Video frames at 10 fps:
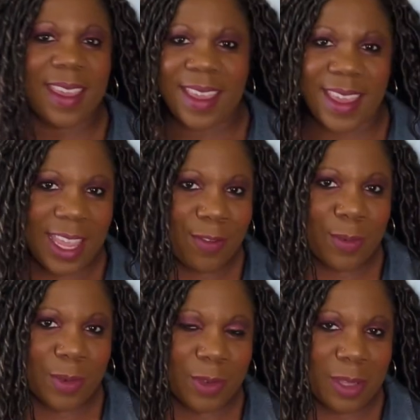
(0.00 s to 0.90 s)
Hey
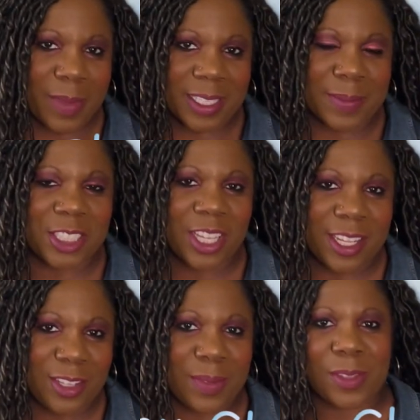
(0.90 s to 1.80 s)
everyone, welcome back to my
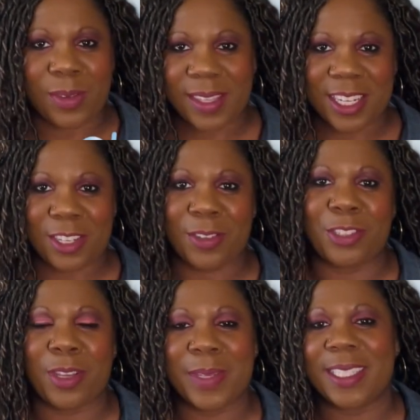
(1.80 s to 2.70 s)
channel. I'm so excited you could
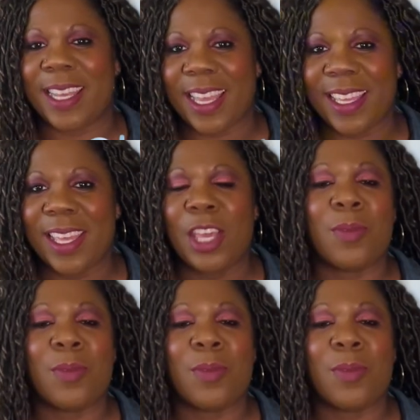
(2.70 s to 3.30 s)
join me today.